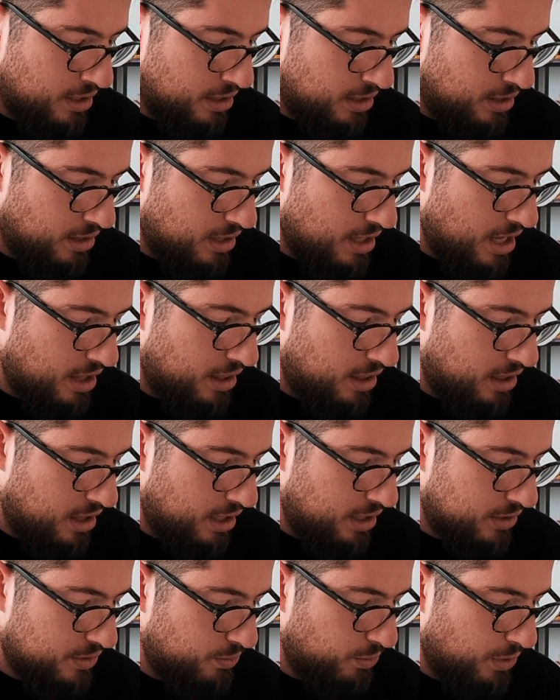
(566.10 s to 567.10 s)
then
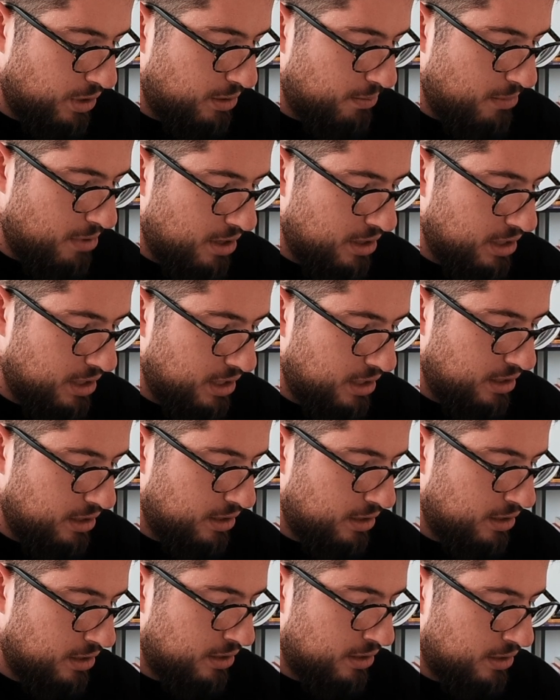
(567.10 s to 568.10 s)
things with money,
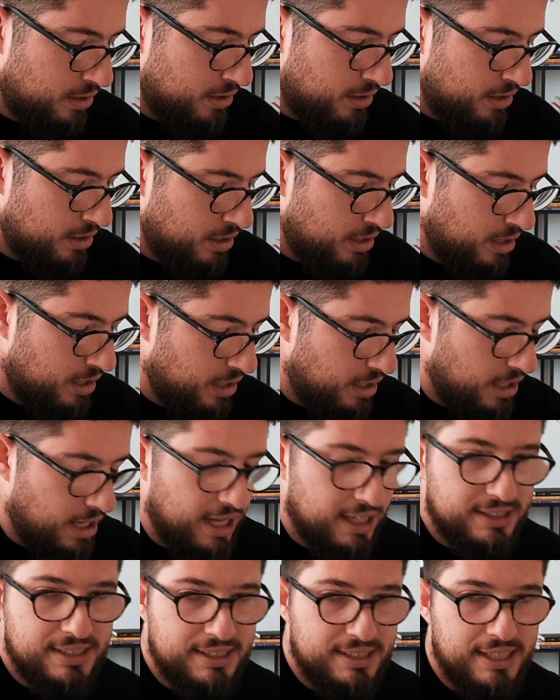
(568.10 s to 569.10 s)

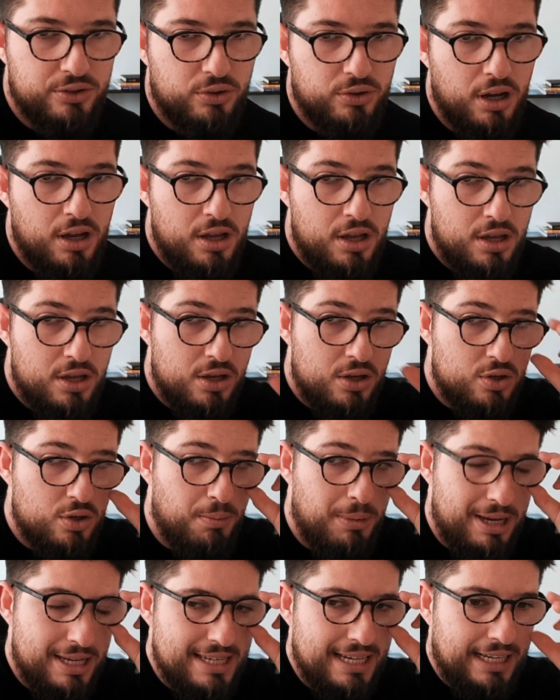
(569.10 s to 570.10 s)
etc. So
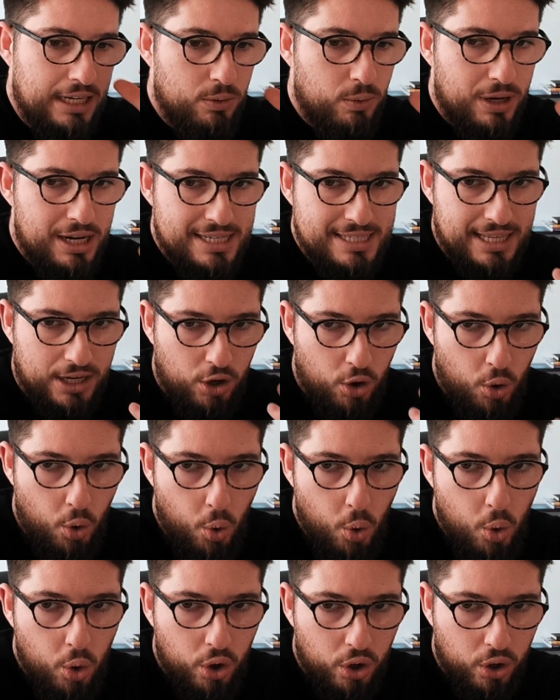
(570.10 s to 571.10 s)
basically, what is the
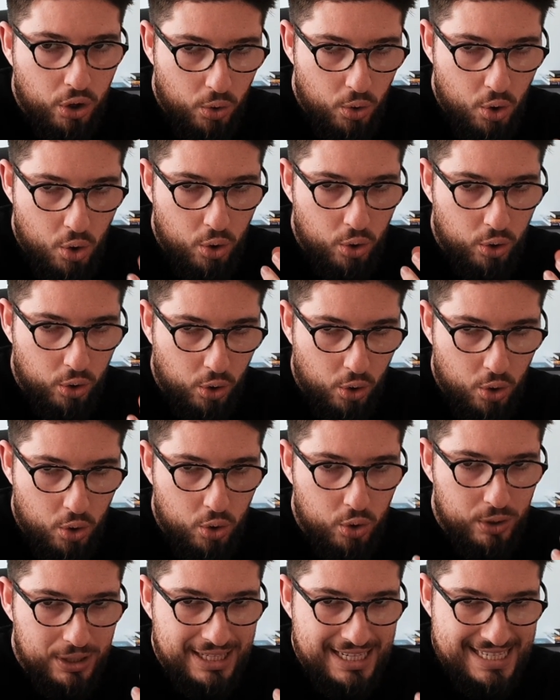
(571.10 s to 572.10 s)

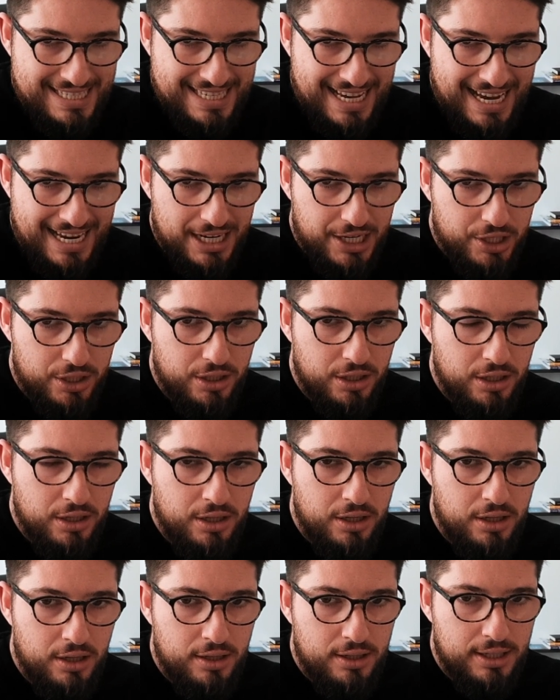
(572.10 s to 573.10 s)
core desire
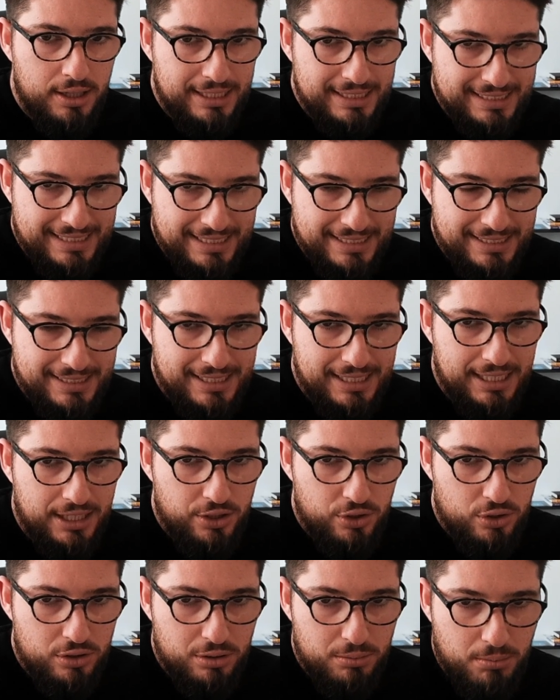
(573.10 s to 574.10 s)
existing in
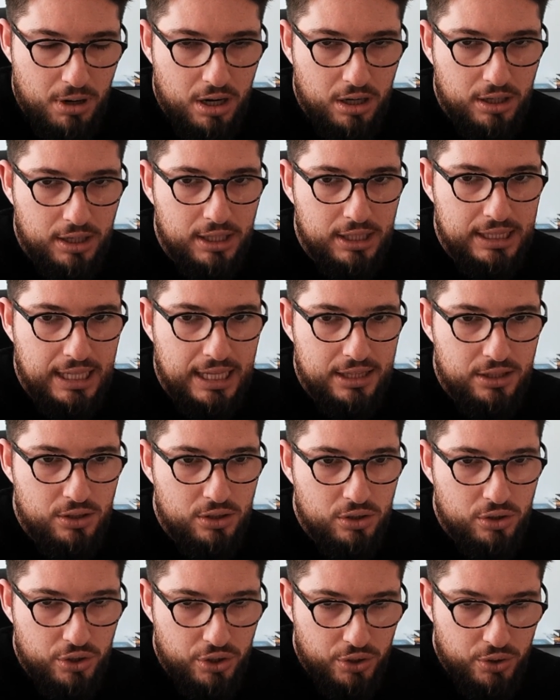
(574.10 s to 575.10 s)
your market that
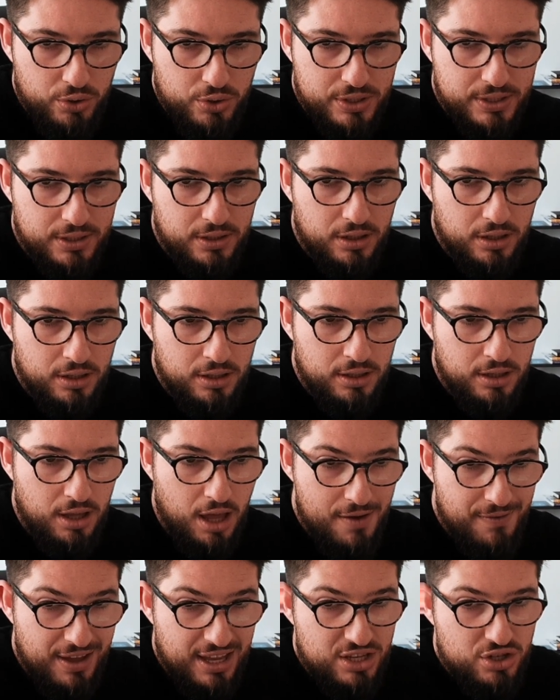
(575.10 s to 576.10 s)
your user
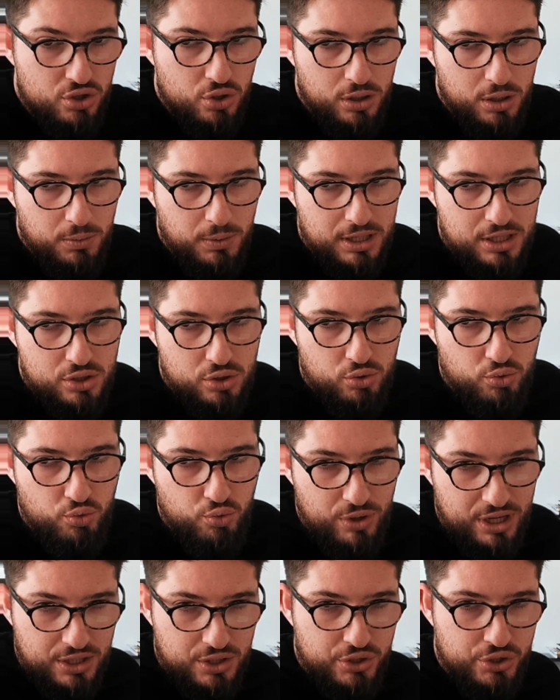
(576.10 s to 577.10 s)
eventually wants to
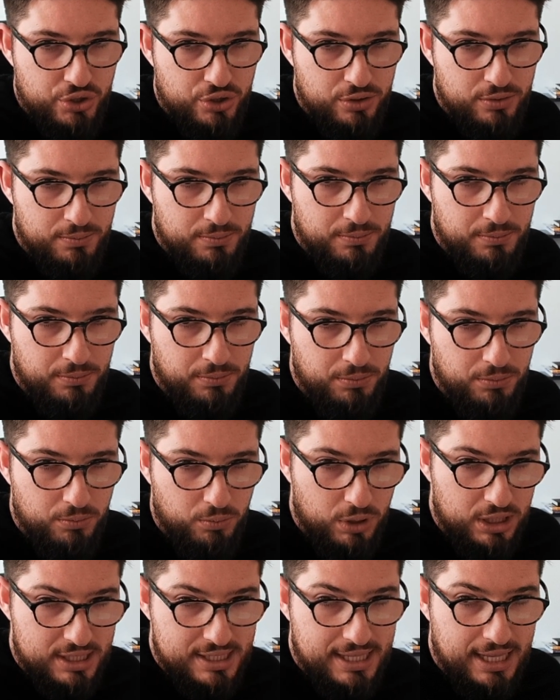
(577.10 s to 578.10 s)
reach?
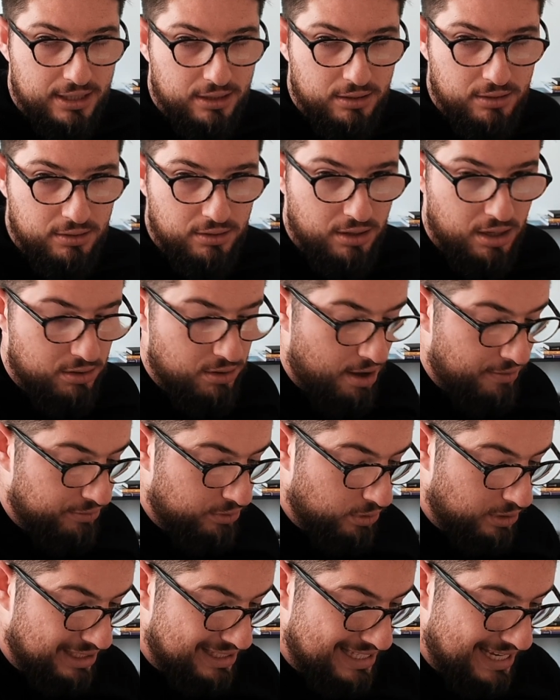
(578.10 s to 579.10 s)
What's that? And you have to
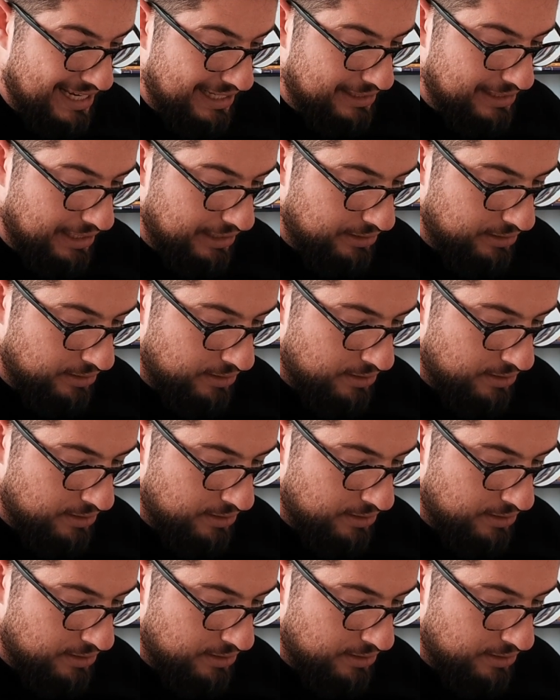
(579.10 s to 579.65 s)
detect that.